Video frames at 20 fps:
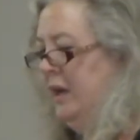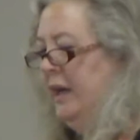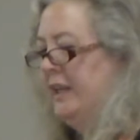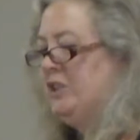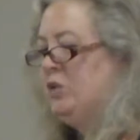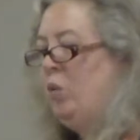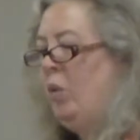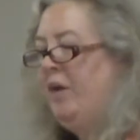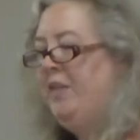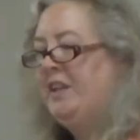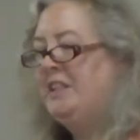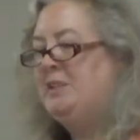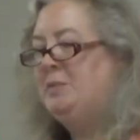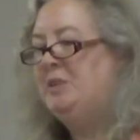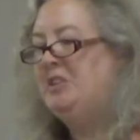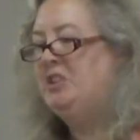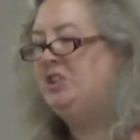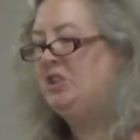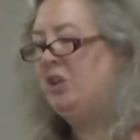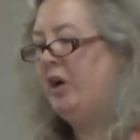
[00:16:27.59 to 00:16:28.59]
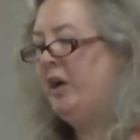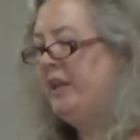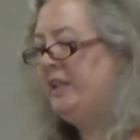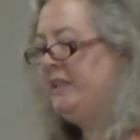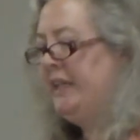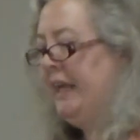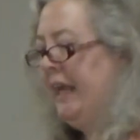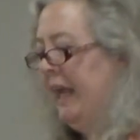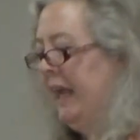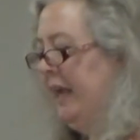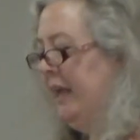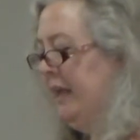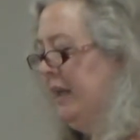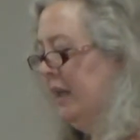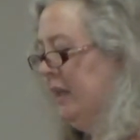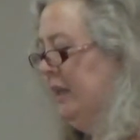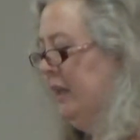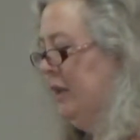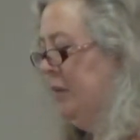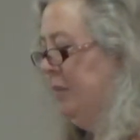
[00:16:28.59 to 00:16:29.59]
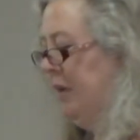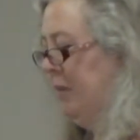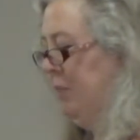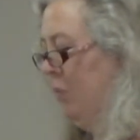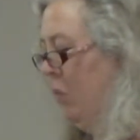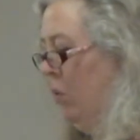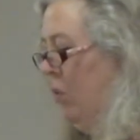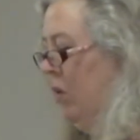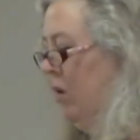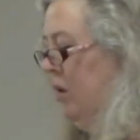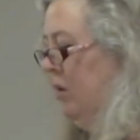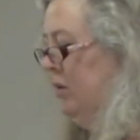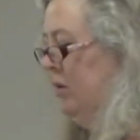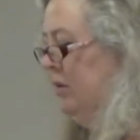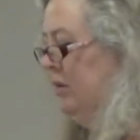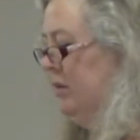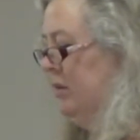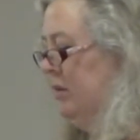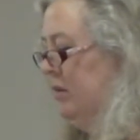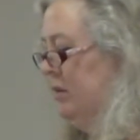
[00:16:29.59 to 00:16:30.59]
It's one that's been starting to gain a little bit more